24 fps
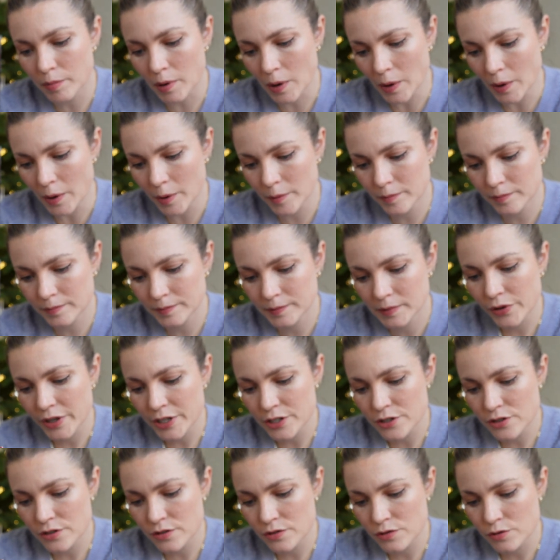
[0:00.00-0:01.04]
Balm,
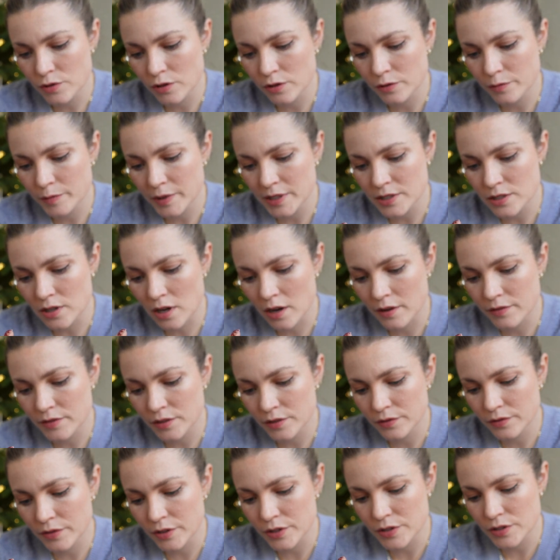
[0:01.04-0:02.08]
fresh 12 months after
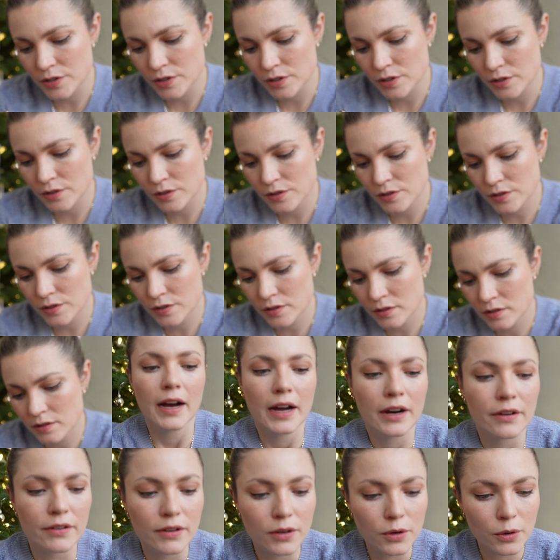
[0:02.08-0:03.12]
first use. I
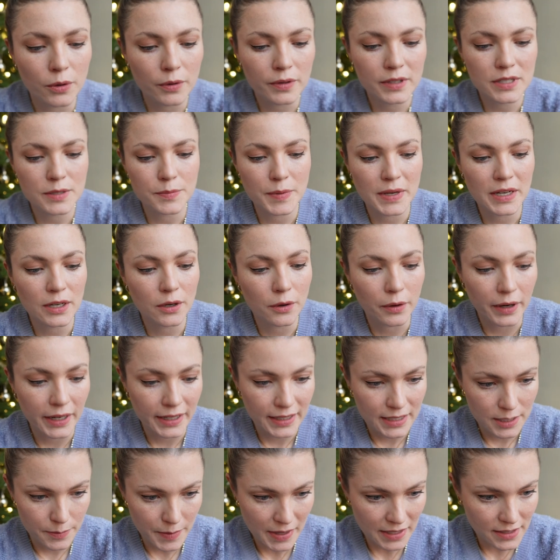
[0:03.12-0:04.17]
recall this being quite
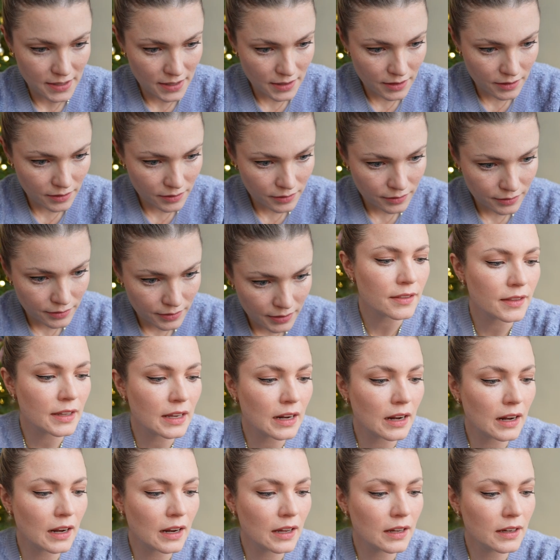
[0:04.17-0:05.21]
expensive. The
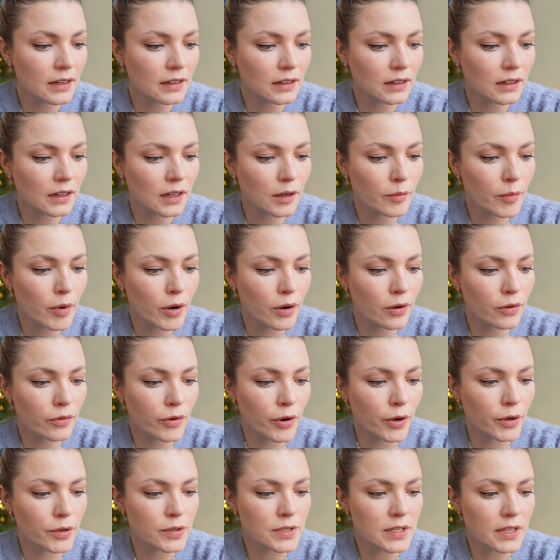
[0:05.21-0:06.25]
Le Labo
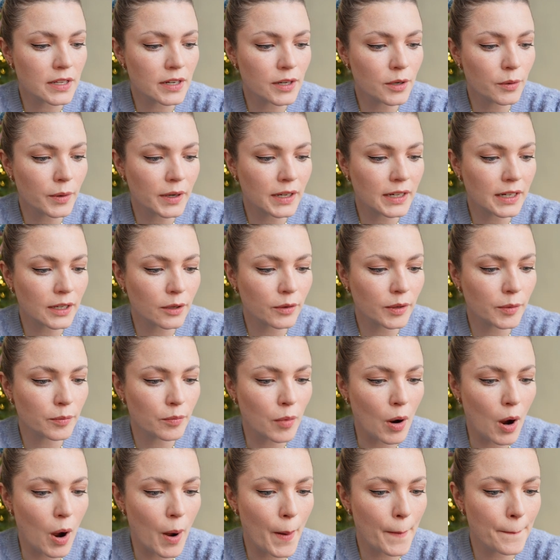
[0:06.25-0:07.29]
Rose 31 Liquid
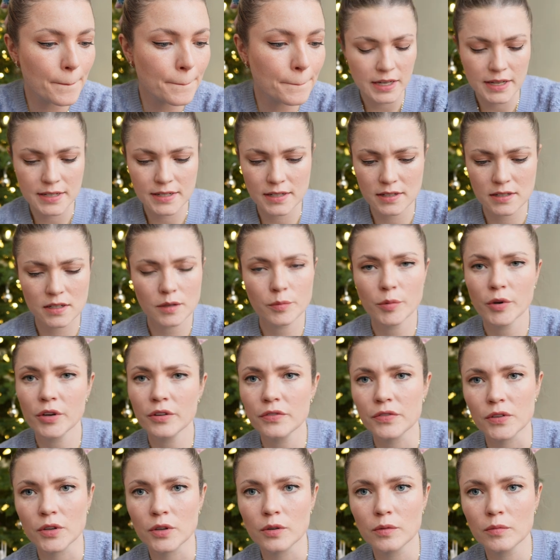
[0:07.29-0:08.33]
Balm, is this a
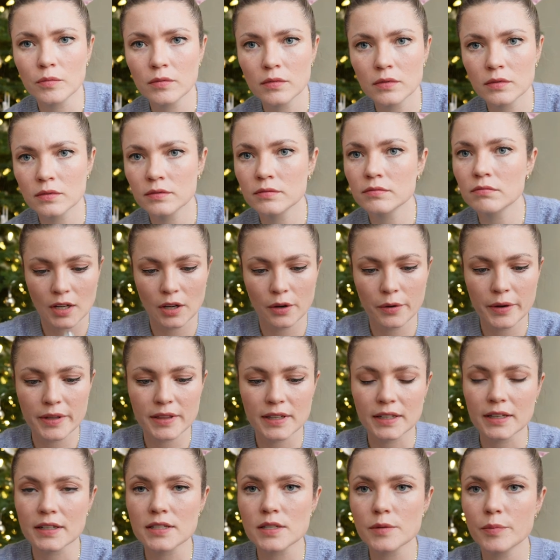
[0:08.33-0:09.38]
perfume? Oh, I
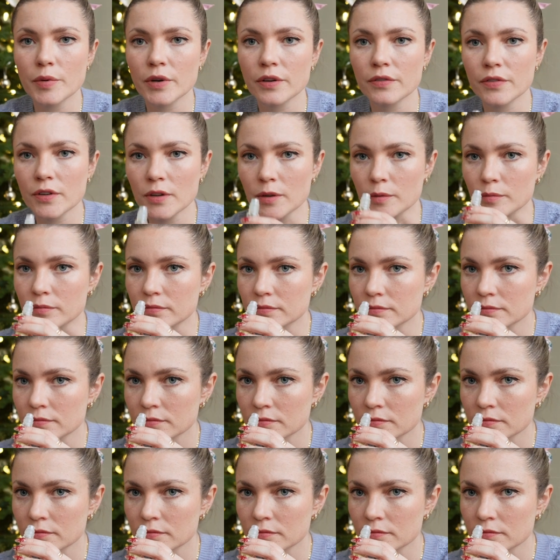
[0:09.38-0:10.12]
think it's a perfume.